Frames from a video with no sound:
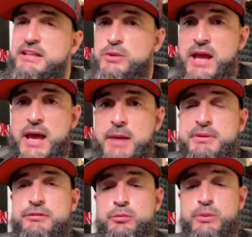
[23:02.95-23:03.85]
what
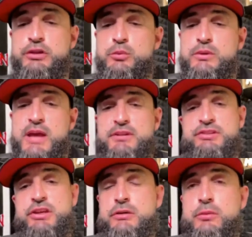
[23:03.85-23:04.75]
happens when you have a
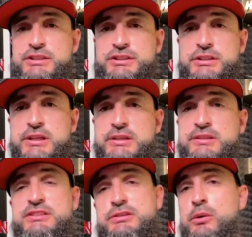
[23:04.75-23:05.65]
generation that
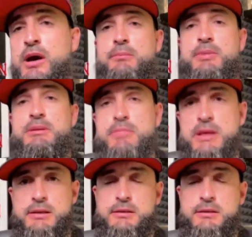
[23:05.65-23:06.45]
doesn't know how to be men.